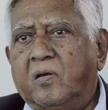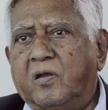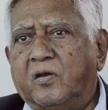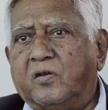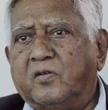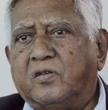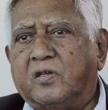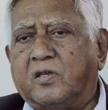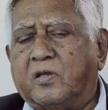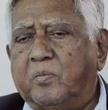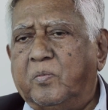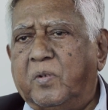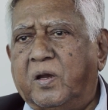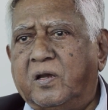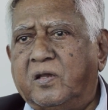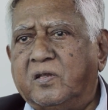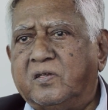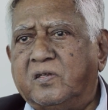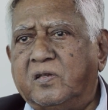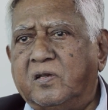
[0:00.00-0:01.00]
It is a
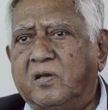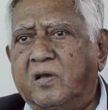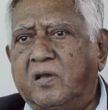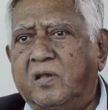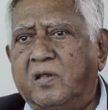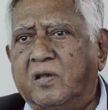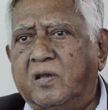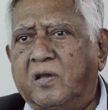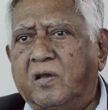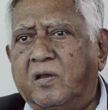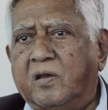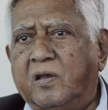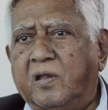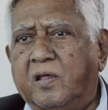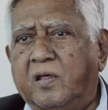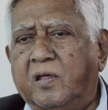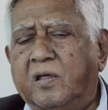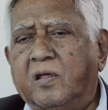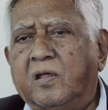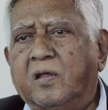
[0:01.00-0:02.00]

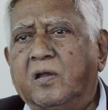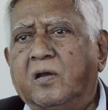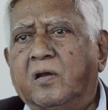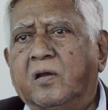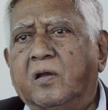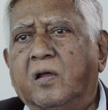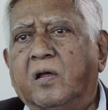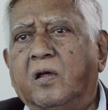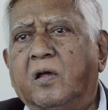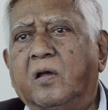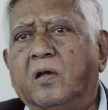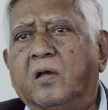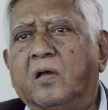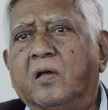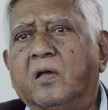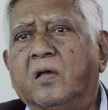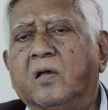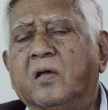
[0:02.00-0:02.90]
tremendously, uh,